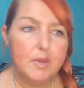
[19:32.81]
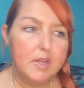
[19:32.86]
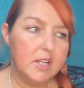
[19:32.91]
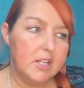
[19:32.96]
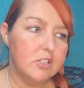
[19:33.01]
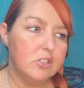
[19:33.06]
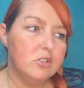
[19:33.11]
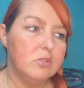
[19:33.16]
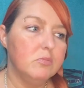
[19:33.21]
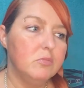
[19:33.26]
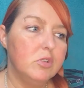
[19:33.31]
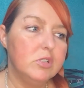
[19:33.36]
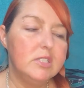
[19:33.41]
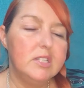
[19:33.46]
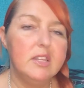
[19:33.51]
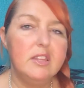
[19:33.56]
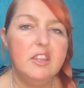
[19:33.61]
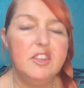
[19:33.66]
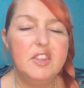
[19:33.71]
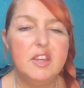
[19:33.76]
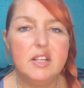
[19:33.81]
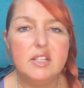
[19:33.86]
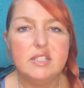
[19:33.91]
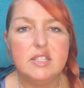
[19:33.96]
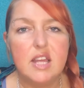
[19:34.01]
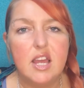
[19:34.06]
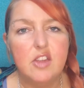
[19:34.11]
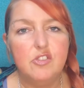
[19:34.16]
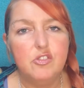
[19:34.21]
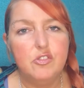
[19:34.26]
Because most of the
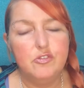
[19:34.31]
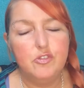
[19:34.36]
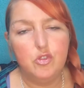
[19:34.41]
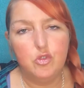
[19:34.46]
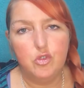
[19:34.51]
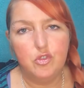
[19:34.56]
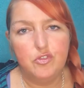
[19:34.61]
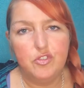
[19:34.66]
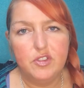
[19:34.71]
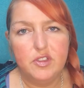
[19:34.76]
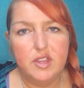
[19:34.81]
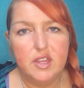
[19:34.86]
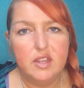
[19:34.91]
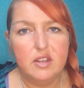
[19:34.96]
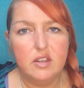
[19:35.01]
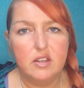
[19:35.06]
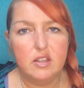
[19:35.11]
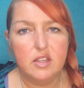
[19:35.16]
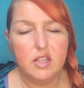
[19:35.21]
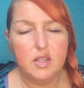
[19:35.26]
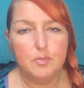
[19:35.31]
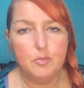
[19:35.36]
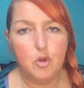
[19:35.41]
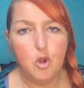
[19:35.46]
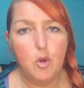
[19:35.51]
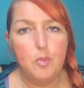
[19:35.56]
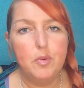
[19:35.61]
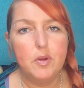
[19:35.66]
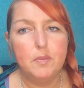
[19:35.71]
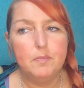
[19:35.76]
things that I review over there are like
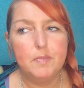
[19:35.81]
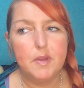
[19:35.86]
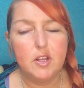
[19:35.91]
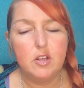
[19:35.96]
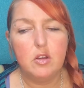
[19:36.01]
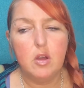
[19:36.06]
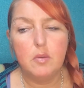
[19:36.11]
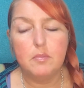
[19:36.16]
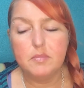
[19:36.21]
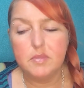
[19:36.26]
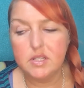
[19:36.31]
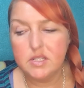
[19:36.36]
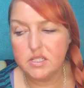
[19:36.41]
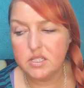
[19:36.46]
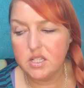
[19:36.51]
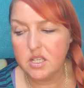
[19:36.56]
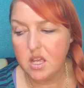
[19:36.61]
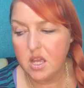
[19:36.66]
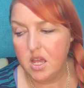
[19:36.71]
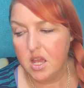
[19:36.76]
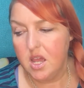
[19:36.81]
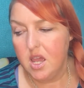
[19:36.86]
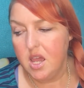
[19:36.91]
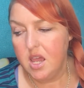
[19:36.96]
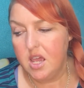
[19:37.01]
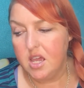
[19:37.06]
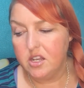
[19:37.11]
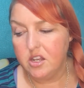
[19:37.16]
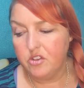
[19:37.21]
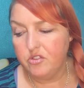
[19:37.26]
proper big companies,
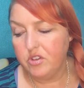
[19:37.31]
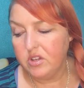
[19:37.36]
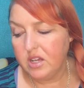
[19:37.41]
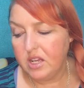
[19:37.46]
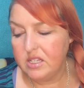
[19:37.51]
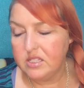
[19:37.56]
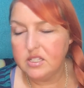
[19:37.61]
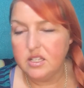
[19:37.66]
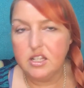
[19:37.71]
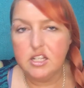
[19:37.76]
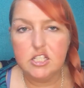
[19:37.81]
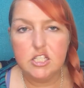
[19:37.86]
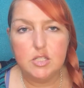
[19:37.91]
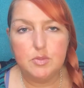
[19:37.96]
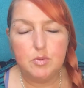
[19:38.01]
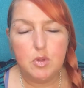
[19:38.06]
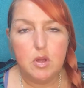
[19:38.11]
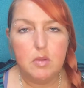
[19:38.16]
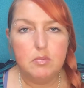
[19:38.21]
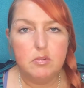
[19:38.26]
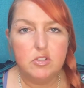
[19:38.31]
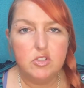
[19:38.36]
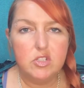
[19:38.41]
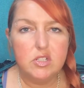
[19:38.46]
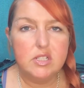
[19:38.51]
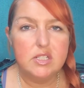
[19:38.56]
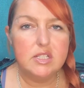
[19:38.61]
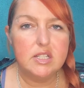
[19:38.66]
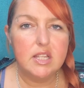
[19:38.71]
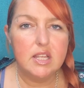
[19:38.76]
and I realise that this is probably
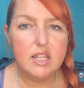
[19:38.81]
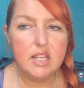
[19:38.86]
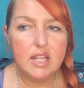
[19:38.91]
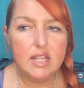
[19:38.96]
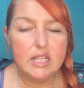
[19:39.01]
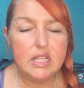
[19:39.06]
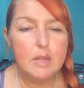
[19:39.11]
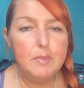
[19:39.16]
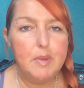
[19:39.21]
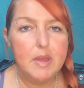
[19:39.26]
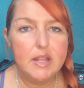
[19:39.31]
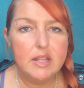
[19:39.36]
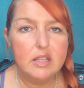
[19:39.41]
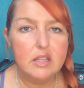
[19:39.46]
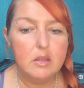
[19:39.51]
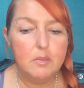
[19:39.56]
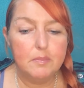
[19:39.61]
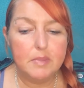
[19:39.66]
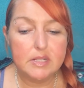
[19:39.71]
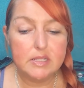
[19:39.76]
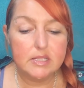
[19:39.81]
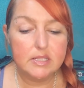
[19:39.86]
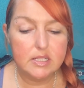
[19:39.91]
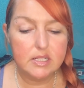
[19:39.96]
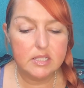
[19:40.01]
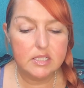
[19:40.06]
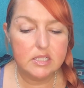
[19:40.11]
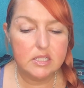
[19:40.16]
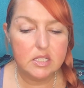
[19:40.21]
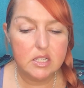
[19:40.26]
just an independent
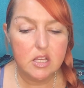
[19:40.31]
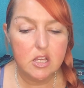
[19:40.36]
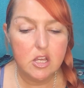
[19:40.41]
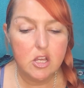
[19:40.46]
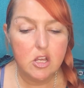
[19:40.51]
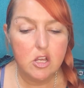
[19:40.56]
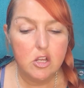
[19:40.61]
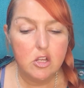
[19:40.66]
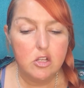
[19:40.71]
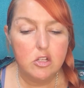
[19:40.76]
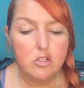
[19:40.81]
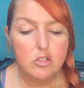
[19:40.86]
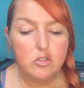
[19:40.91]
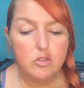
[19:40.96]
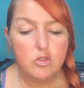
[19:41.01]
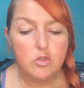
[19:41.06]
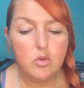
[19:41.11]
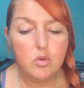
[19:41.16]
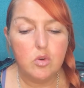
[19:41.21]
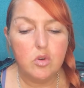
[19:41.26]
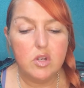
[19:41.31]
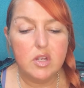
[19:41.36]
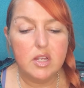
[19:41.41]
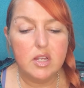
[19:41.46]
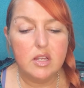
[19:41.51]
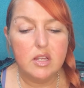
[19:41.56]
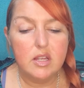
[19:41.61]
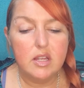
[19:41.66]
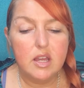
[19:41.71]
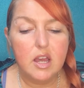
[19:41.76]
business, so
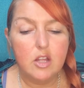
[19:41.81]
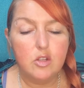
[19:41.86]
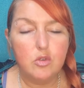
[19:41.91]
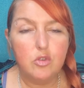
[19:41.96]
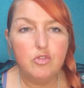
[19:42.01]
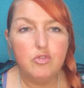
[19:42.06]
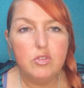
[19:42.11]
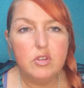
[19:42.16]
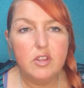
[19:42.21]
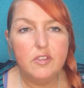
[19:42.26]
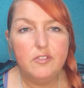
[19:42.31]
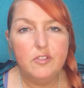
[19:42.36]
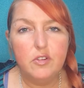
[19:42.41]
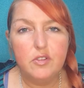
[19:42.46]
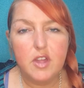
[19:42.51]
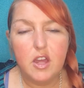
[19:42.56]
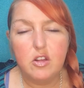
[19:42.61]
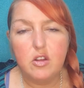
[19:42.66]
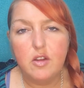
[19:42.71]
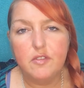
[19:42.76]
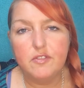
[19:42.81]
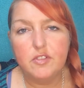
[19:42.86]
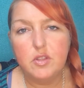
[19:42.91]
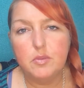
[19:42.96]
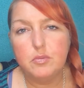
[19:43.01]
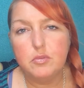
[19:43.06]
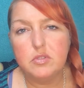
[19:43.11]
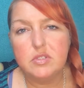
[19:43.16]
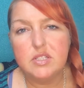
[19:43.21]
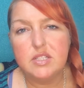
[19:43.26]
I don't really feel that
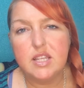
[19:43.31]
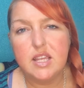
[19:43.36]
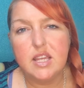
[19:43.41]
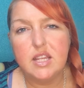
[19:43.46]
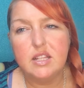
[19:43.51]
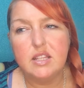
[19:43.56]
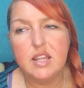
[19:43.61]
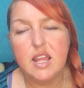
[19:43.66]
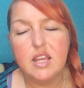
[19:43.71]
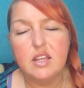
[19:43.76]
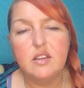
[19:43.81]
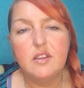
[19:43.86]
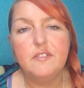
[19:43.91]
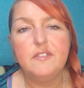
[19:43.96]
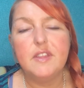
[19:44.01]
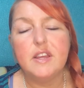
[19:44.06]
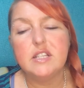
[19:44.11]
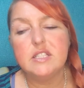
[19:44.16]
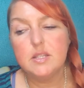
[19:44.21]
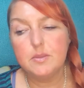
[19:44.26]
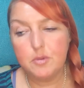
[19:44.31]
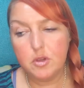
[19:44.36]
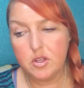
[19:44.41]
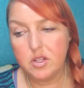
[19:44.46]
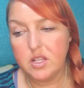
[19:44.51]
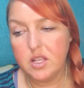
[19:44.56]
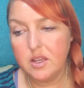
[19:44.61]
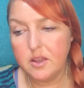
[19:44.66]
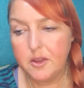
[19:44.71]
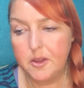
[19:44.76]
comfortable saying negative things
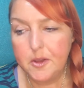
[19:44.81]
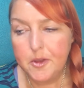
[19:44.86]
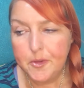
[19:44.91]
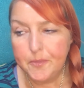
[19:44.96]
about it.